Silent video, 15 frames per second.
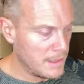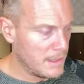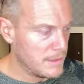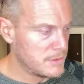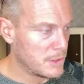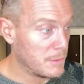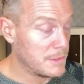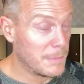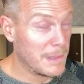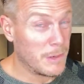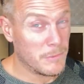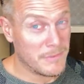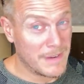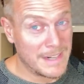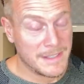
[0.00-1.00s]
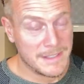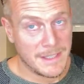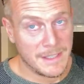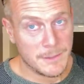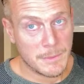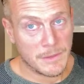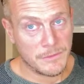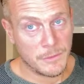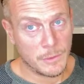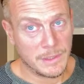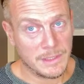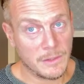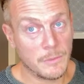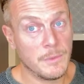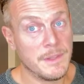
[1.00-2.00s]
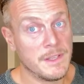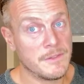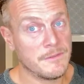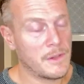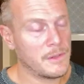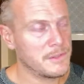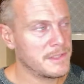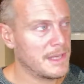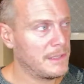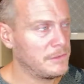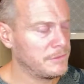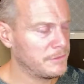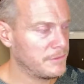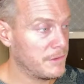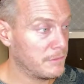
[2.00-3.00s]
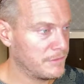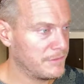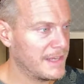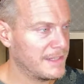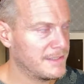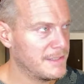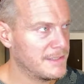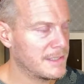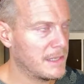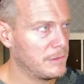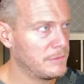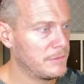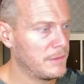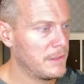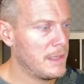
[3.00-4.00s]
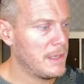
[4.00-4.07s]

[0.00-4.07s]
So it's about vanity. It's about falling in love with this false self, the reflected self.